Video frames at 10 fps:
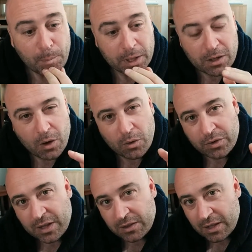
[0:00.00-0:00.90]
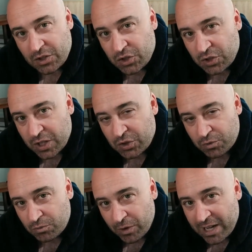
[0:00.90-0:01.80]
But
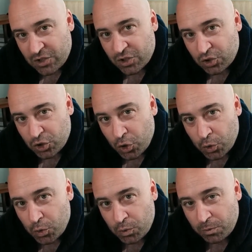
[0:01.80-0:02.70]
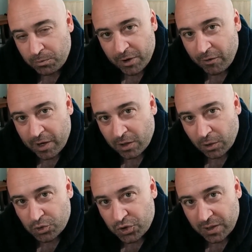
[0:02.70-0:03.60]
this raises two very
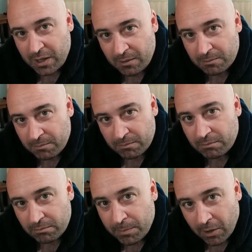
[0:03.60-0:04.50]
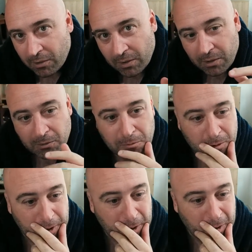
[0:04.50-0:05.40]
closely parallel
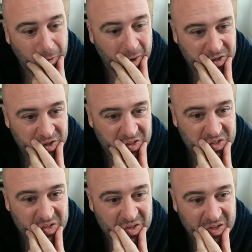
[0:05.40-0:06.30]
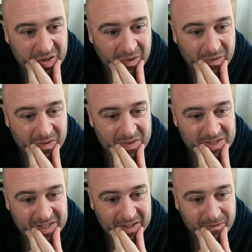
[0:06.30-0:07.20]
questions,
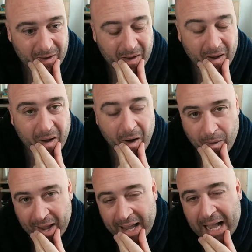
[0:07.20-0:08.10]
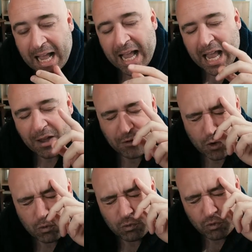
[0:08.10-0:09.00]
Steve. Okay, if
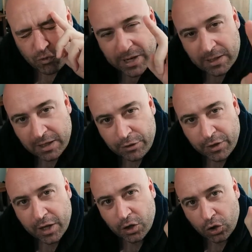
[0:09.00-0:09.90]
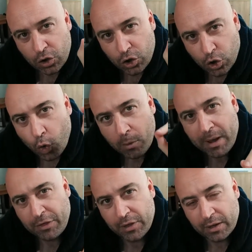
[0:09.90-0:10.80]
you really think your
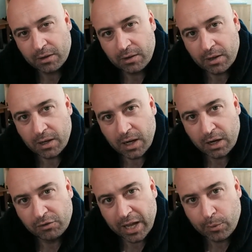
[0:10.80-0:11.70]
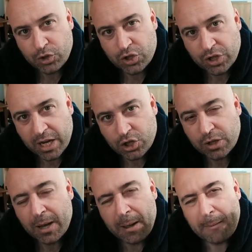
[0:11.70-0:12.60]
method of language
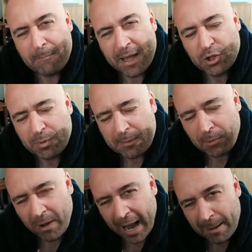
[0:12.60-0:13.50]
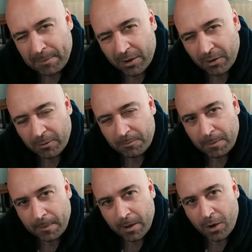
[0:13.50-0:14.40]
education makes people happier,
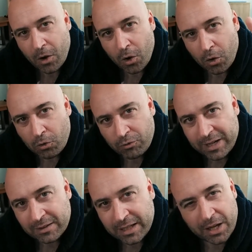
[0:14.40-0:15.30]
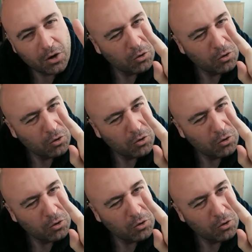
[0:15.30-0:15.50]
really,